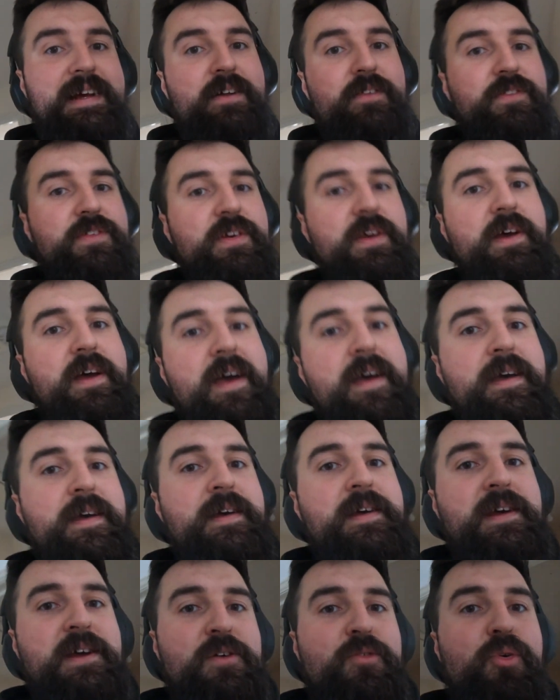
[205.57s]
down to
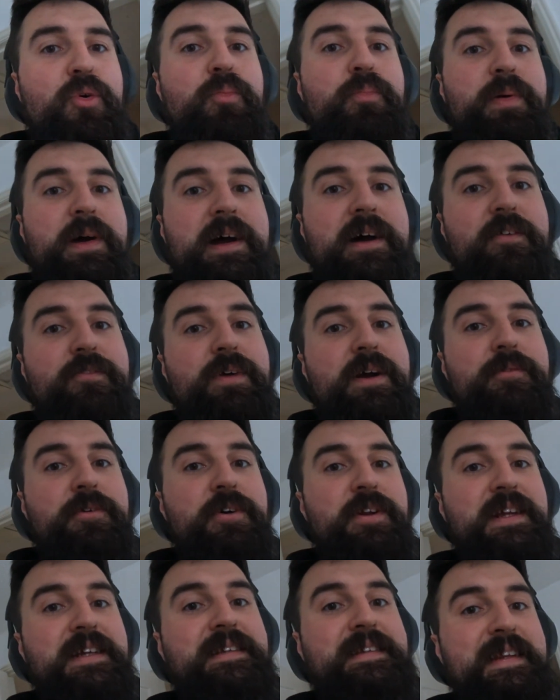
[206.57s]
one part of where we're
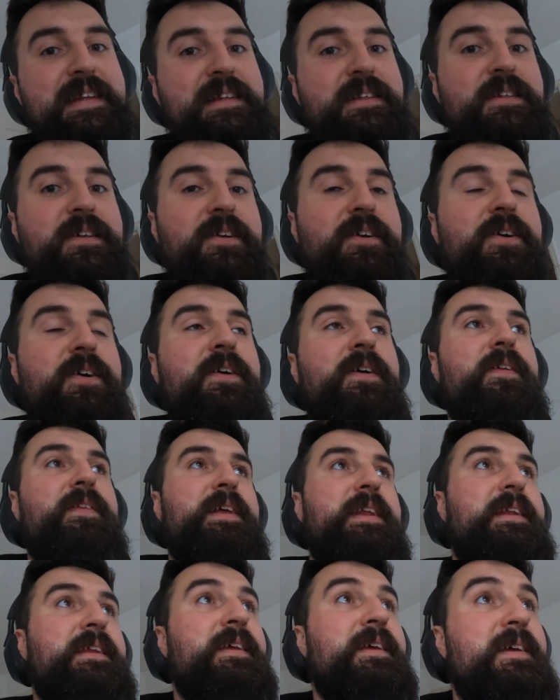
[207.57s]
going to extend it to,
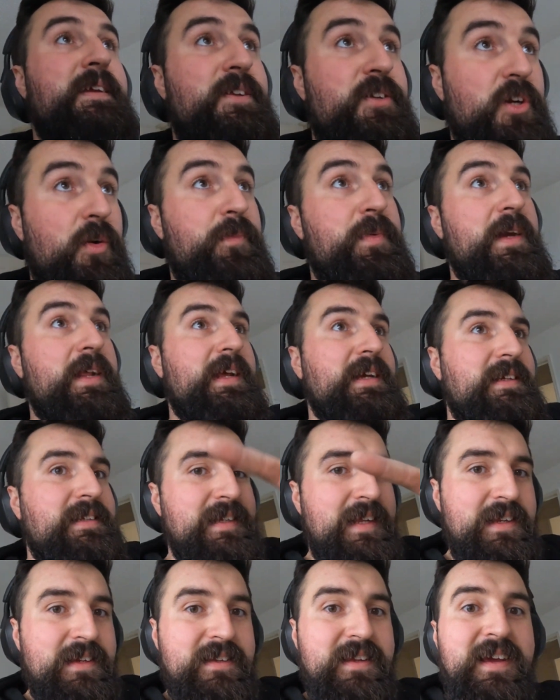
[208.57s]
and then chop it and
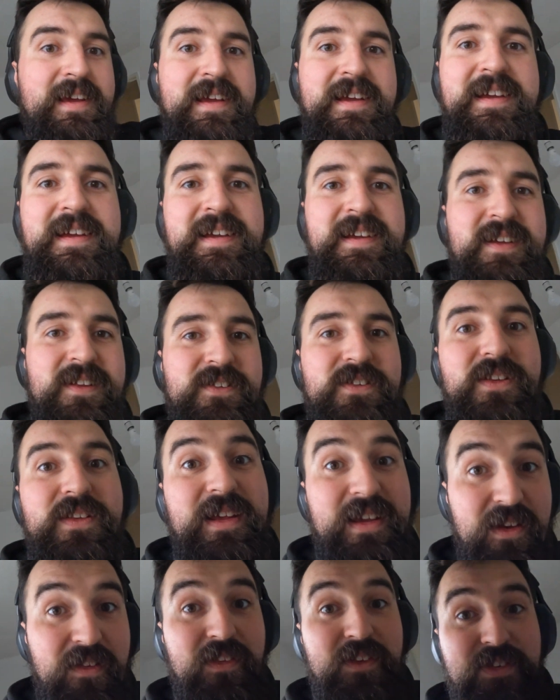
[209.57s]
extend to
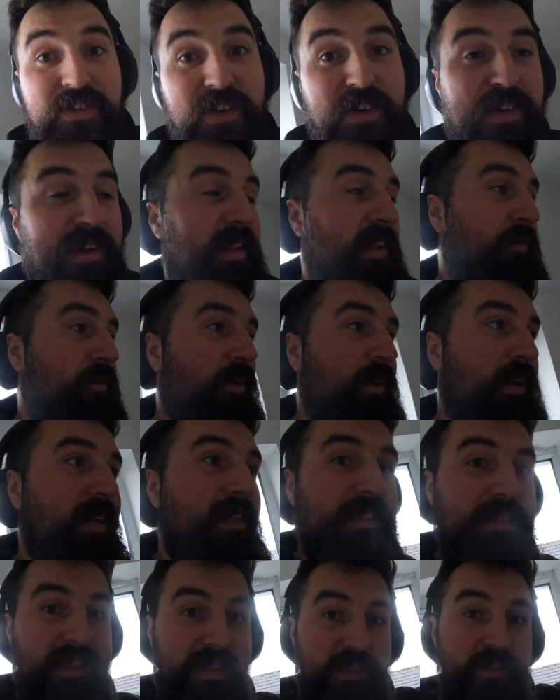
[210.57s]
the other socket that we're going to
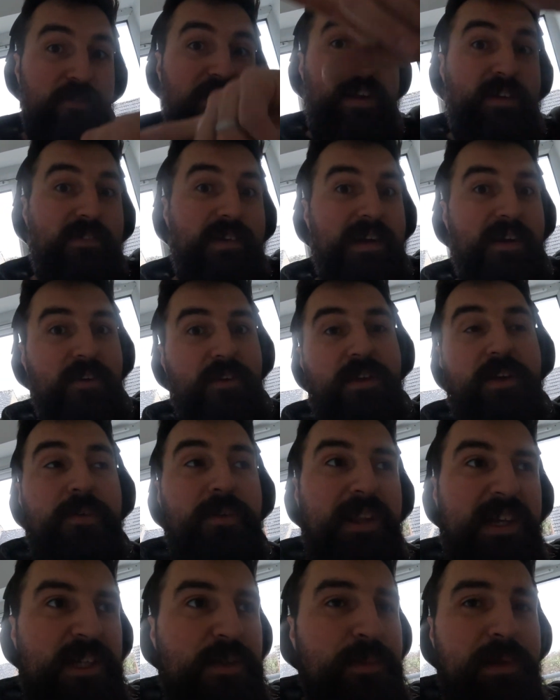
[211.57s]
extend the ring around.
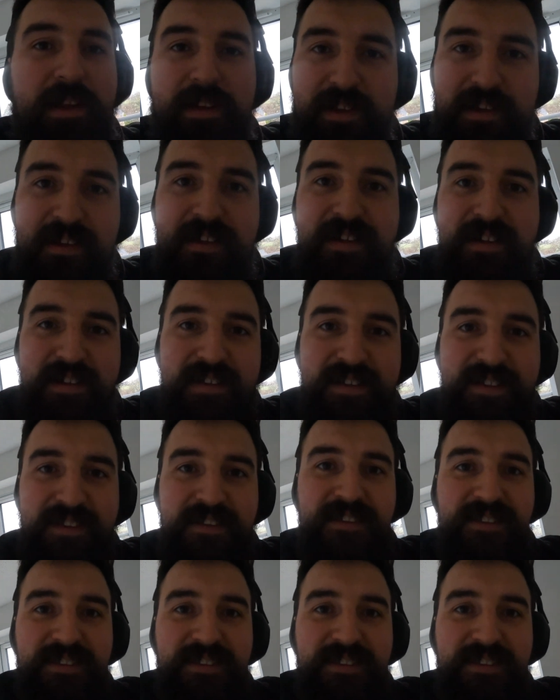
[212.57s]
I'll explain that later.